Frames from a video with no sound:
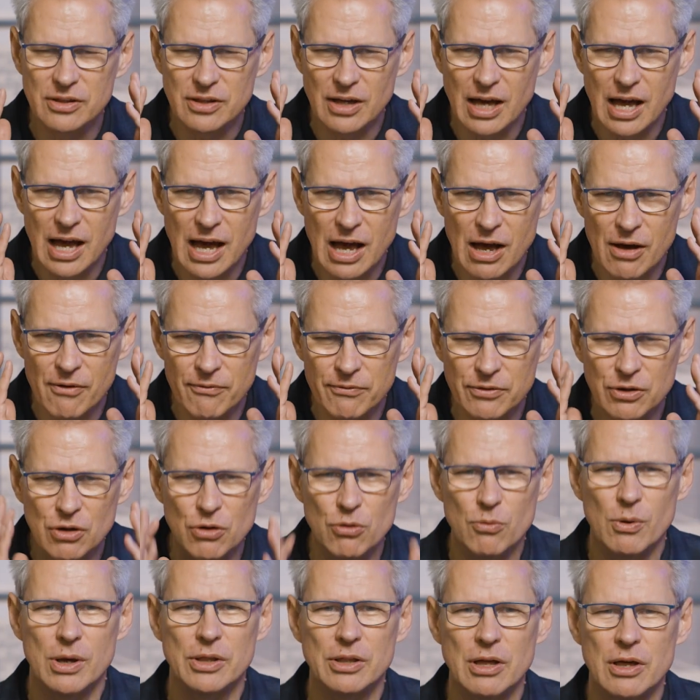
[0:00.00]
to have
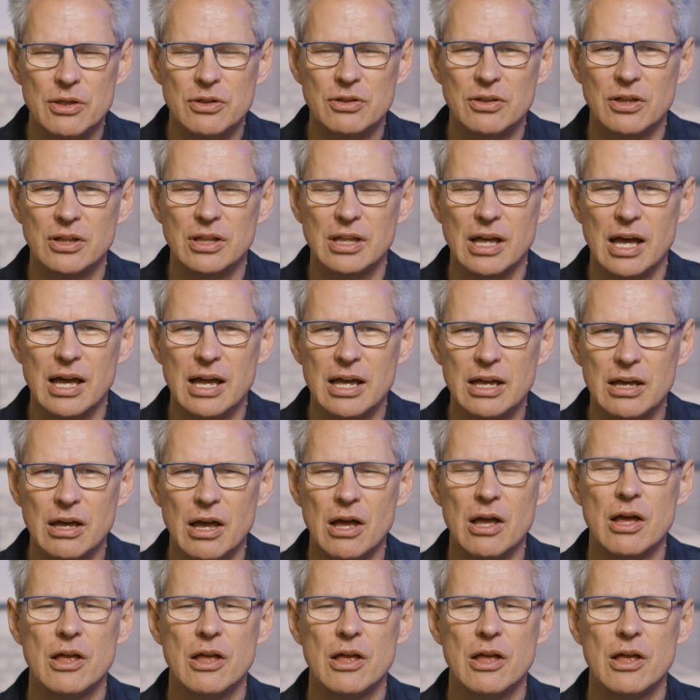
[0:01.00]
you with us today.